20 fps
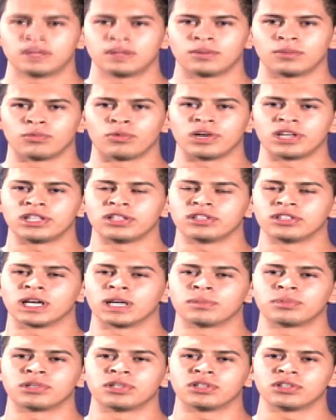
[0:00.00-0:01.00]
Why they
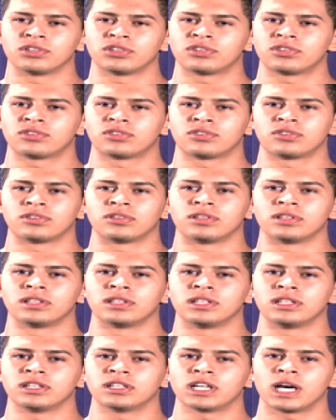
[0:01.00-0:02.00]
adopted us?
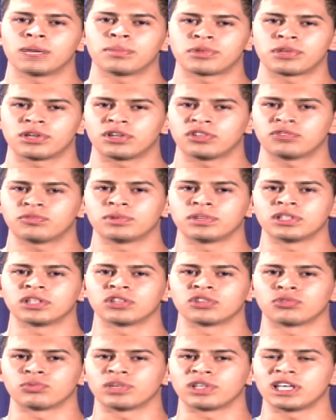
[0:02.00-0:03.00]
Mm-hmm. They adopted us
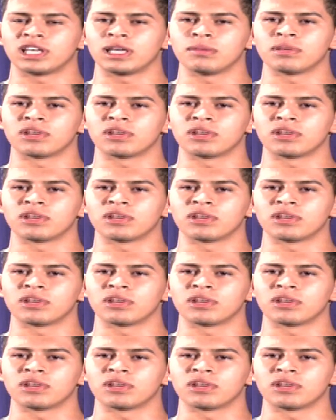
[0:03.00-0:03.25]
because we came